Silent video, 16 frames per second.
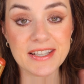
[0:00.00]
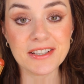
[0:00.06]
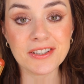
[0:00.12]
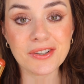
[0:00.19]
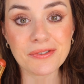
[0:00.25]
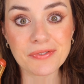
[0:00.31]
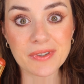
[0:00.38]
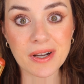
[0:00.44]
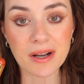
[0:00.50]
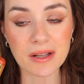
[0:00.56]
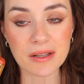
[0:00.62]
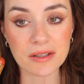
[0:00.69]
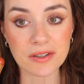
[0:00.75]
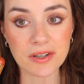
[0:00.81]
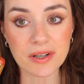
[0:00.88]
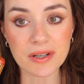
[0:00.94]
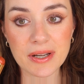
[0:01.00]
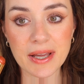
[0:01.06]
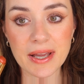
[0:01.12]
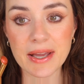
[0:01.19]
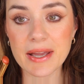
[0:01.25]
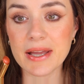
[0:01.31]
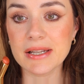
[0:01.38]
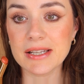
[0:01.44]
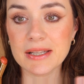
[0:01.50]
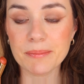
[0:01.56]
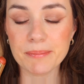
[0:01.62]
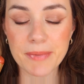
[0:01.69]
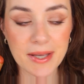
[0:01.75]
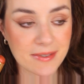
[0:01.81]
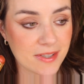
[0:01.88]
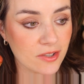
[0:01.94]
tint of color and it
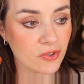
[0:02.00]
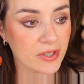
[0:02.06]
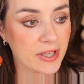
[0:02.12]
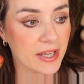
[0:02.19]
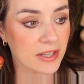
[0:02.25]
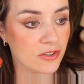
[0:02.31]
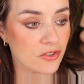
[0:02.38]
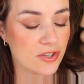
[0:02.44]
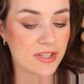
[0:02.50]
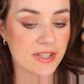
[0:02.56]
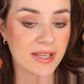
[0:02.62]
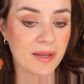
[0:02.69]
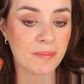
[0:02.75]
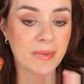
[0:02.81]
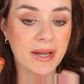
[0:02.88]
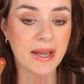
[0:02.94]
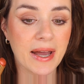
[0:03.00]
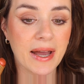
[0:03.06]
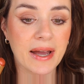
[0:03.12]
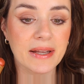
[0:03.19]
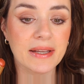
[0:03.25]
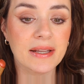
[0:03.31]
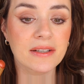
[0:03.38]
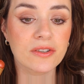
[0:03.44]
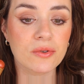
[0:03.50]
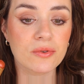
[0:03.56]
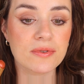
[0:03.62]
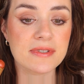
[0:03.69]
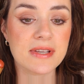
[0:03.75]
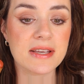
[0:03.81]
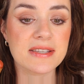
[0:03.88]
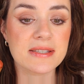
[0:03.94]
makes it look interesting by adding
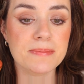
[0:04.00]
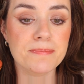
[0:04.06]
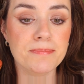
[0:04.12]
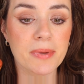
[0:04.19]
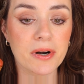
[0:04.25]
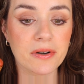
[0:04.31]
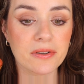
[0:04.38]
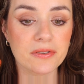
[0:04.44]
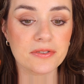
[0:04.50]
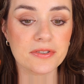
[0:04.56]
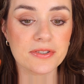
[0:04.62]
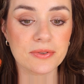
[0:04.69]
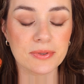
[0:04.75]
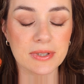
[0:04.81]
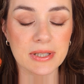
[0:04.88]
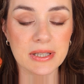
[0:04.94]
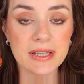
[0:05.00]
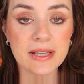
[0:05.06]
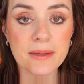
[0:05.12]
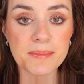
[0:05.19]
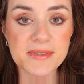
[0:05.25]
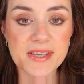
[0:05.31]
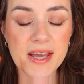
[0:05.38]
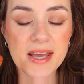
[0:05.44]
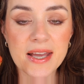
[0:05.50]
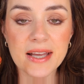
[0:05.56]
those sparkles to the lips.